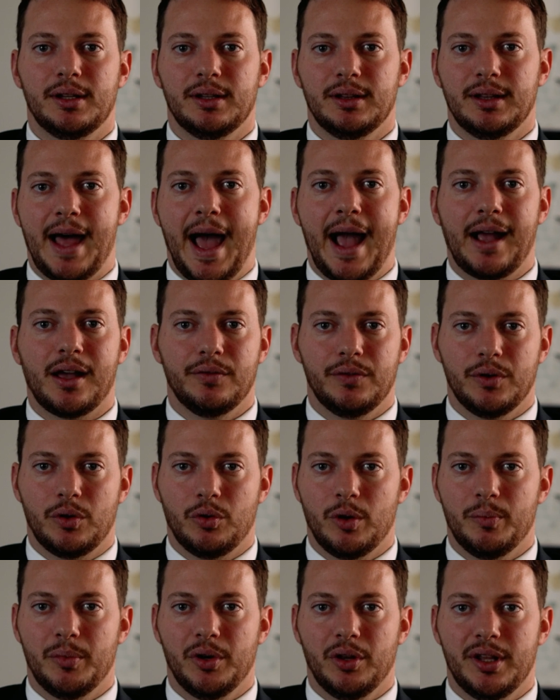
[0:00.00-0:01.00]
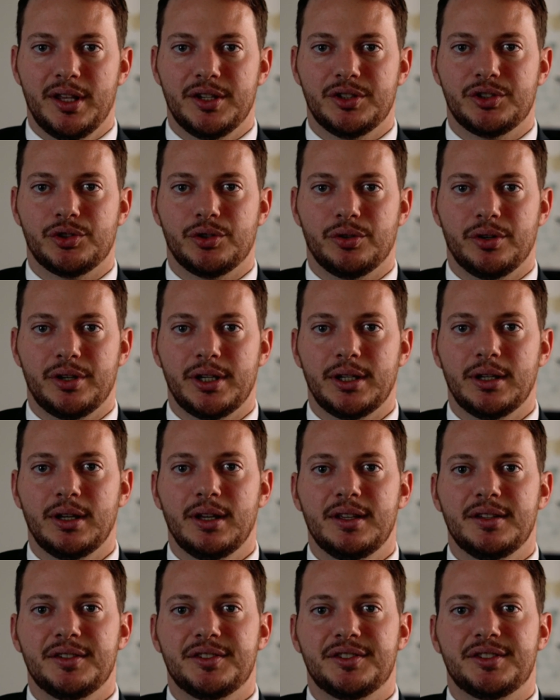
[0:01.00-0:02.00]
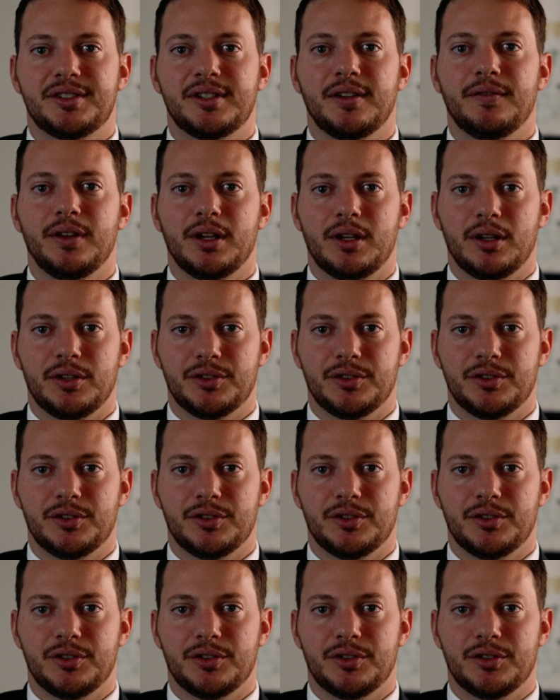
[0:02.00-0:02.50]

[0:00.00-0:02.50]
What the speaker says: lack of a criminal history, civic